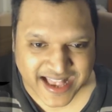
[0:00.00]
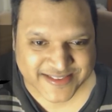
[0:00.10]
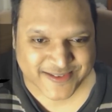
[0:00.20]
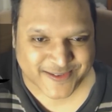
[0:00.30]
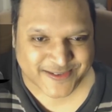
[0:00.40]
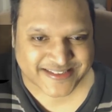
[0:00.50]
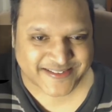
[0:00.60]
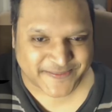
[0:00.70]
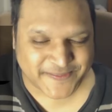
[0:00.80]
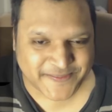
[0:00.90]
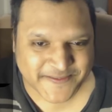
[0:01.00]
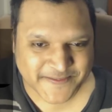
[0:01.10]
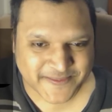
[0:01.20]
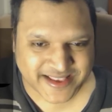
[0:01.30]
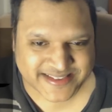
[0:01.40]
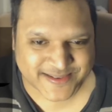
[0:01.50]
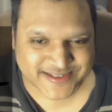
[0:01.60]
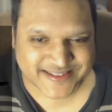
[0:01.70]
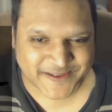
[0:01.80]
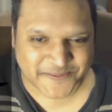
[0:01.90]
That's awesome. That's
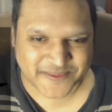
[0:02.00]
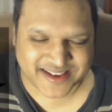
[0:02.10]
awesome.